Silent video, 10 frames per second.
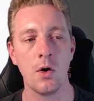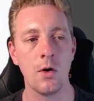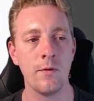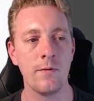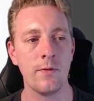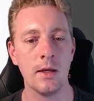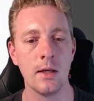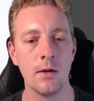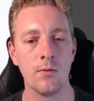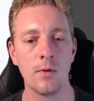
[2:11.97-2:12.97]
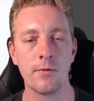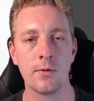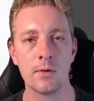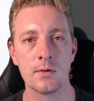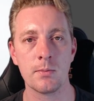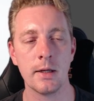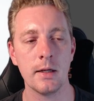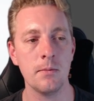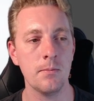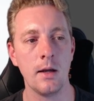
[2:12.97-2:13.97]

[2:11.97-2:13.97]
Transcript: of the reference plane.